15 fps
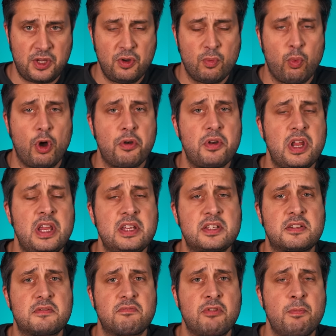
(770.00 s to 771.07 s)
One
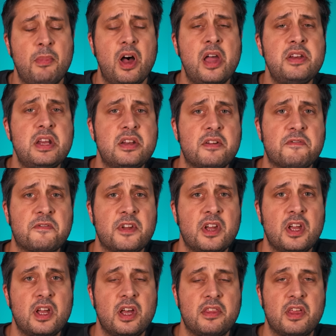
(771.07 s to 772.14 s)
is reminded of
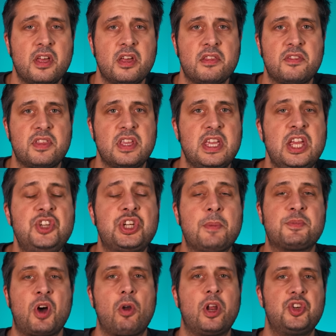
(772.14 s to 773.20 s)
the
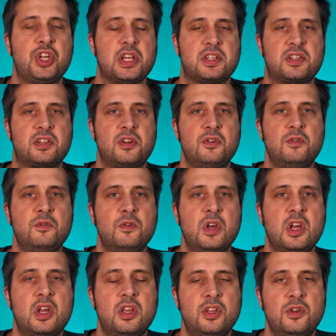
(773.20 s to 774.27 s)
Egyptologists who,
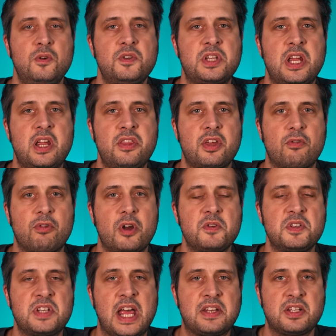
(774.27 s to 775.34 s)
using the
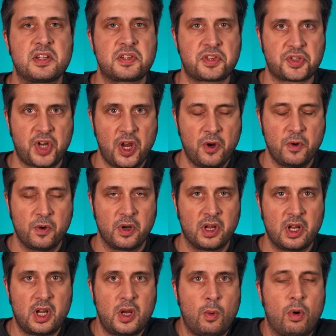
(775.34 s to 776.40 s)
Rosetta Stone,
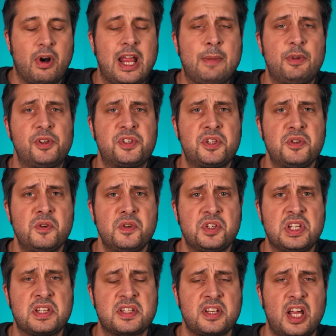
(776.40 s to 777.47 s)
were able to
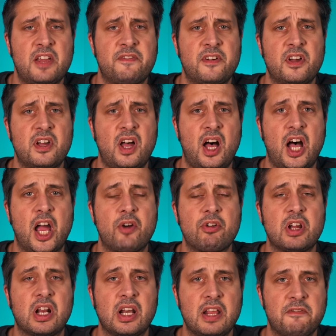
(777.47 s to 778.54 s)
decipher
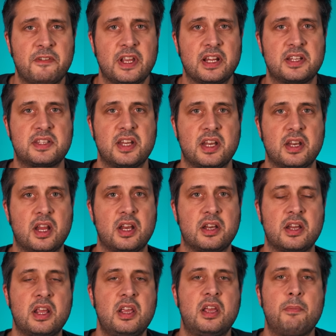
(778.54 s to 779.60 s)
hieroglyphics
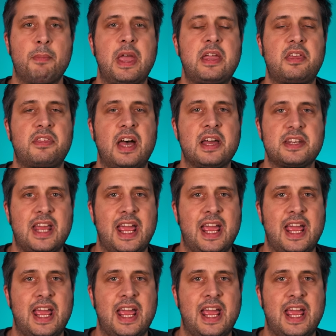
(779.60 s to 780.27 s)
and make that